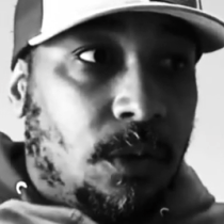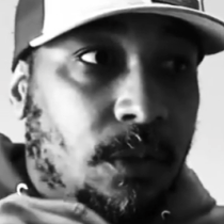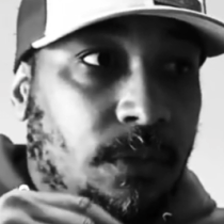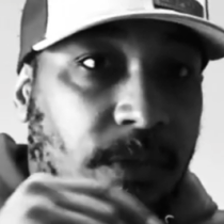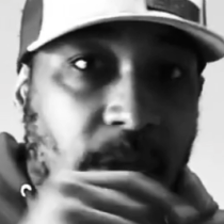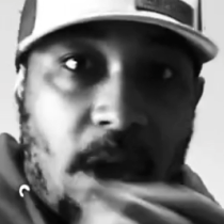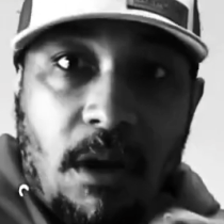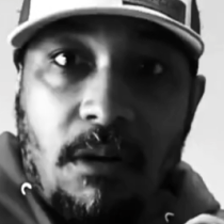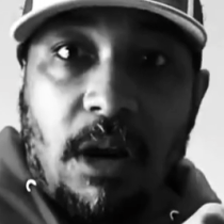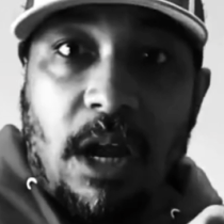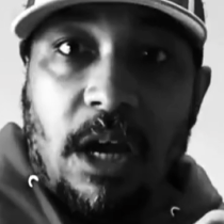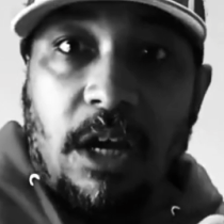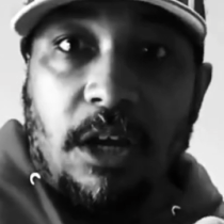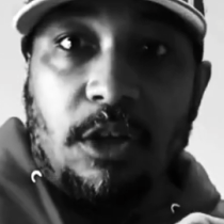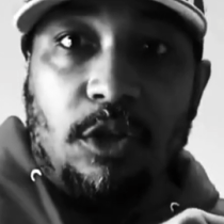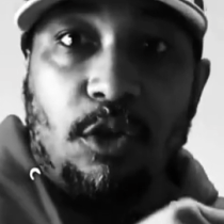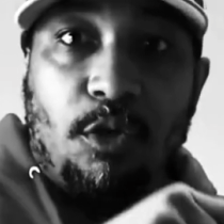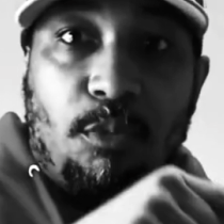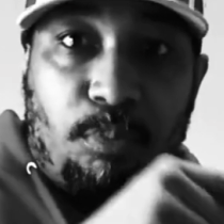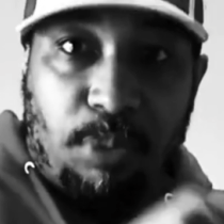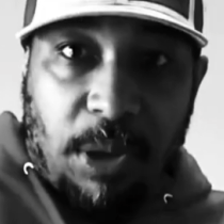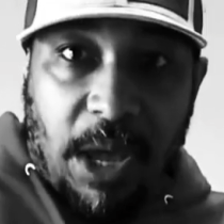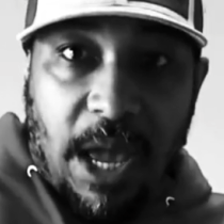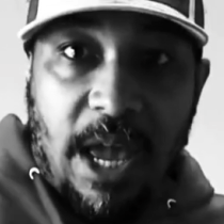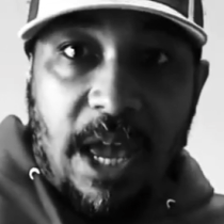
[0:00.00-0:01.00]
they're not going
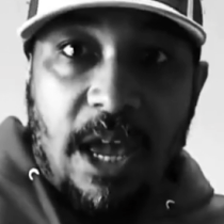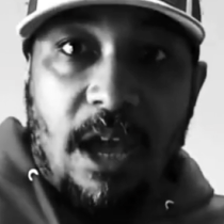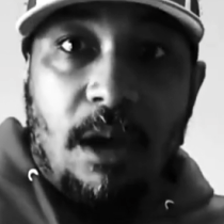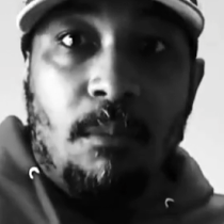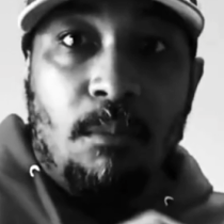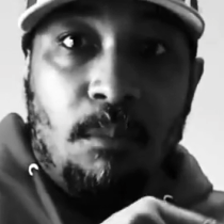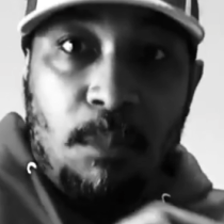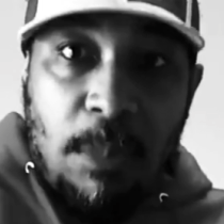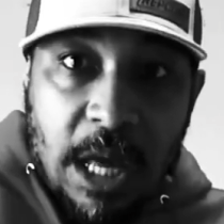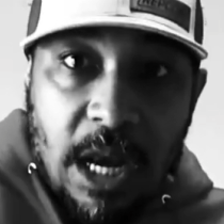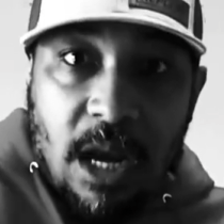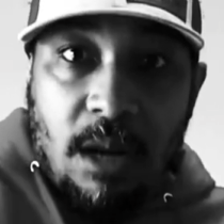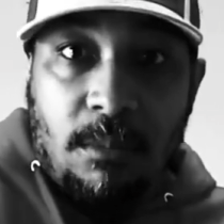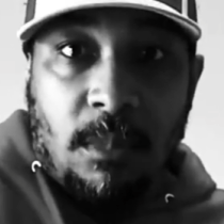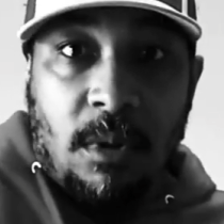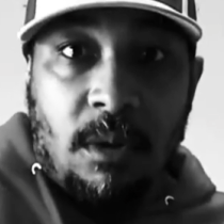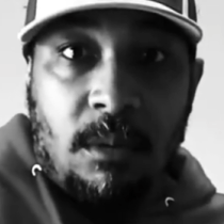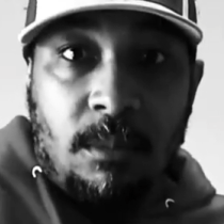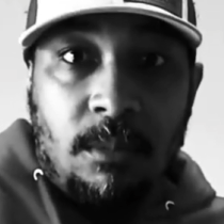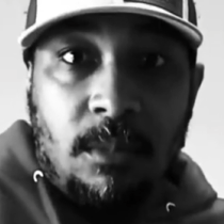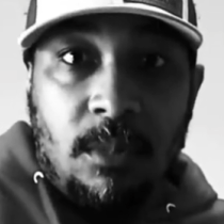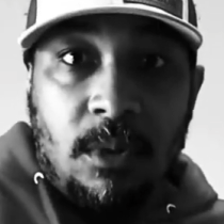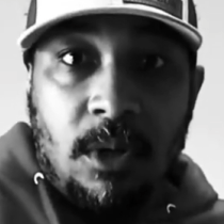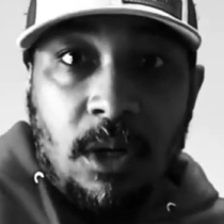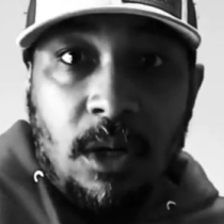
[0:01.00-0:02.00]
to pay a
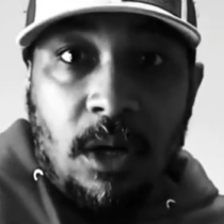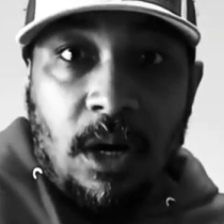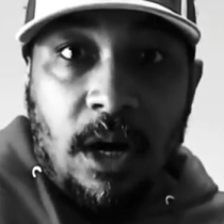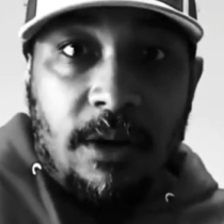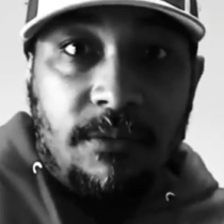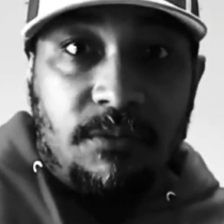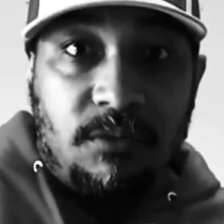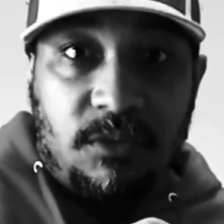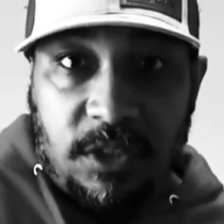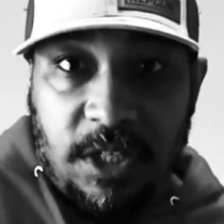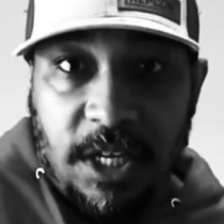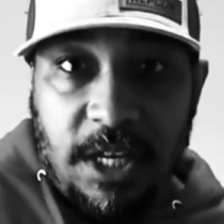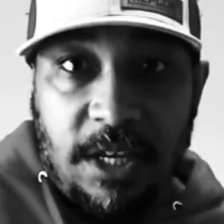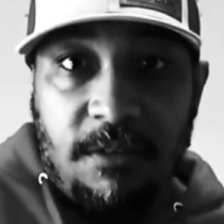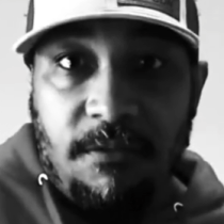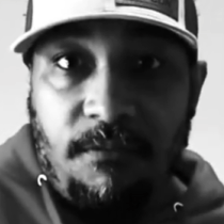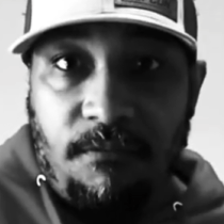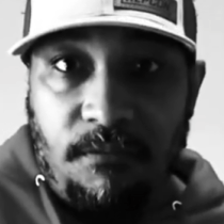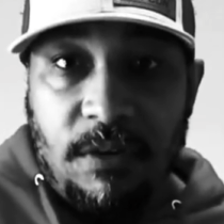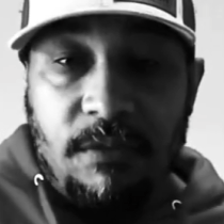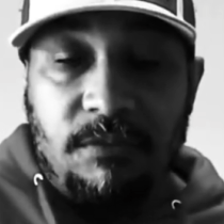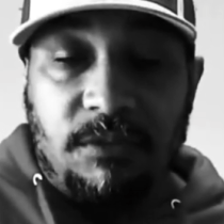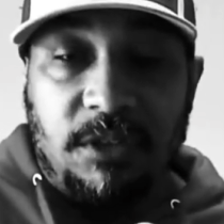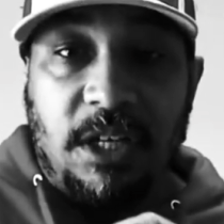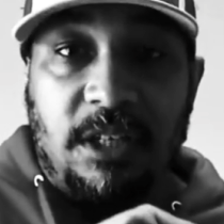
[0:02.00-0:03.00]
minimum of ten,
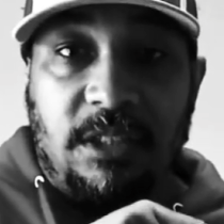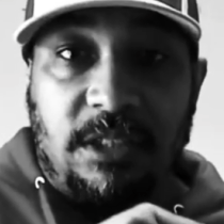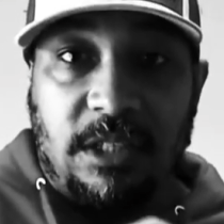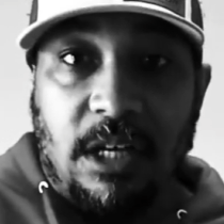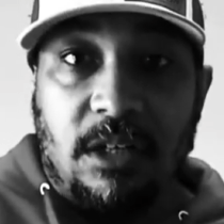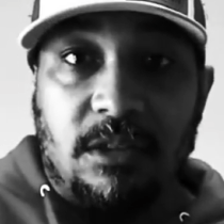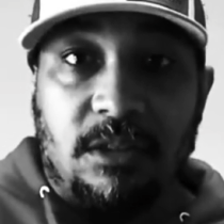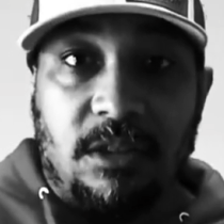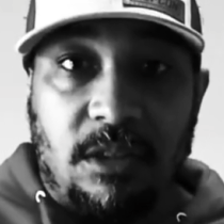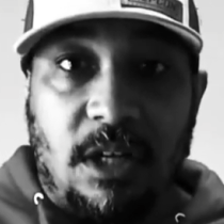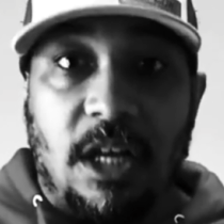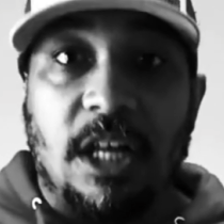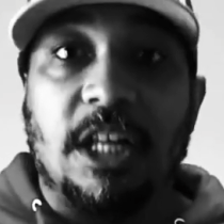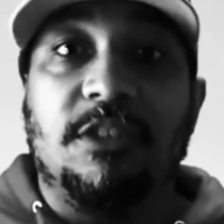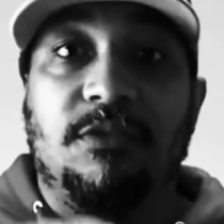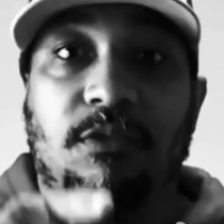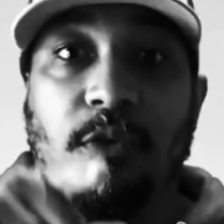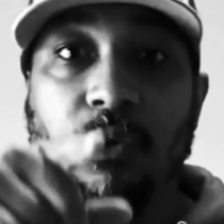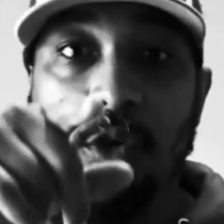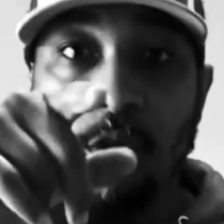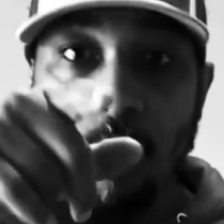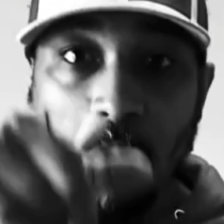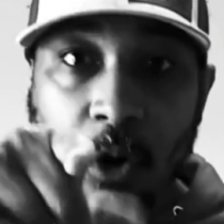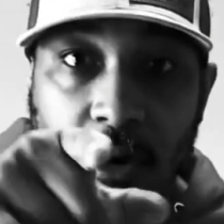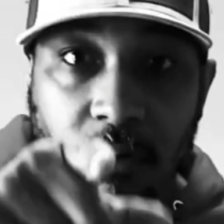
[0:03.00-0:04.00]
fifteen thousand dollars
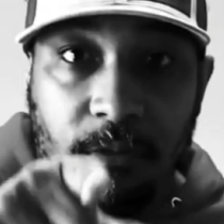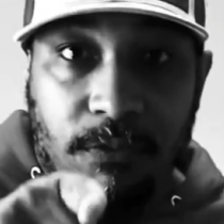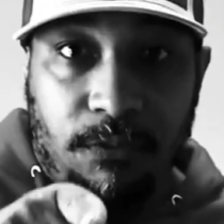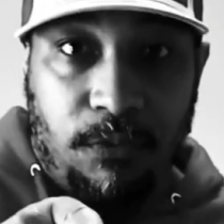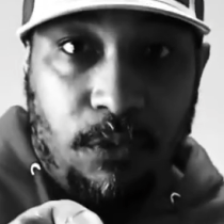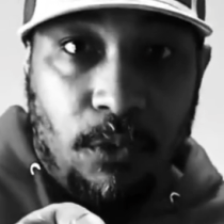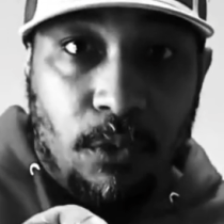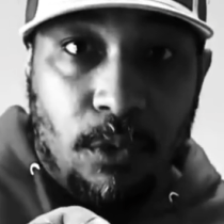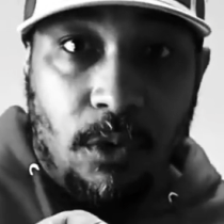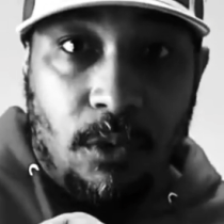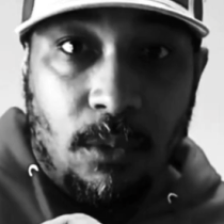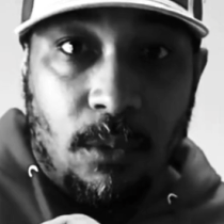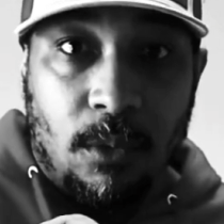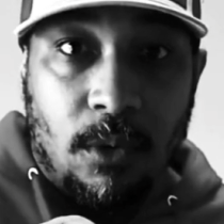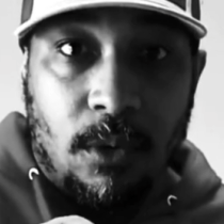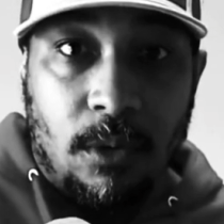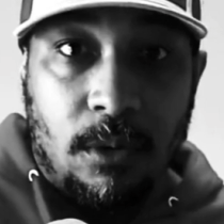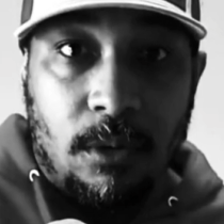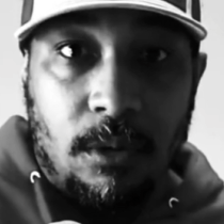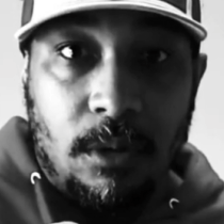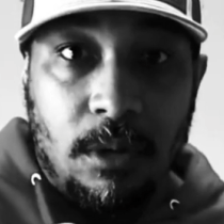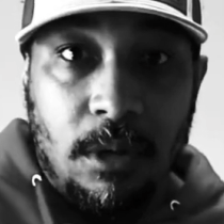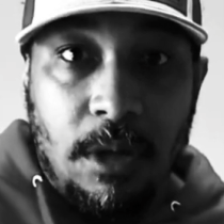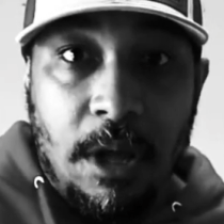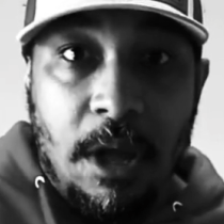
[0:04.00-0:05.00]
for your
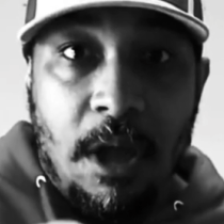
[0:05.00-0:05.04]
funeral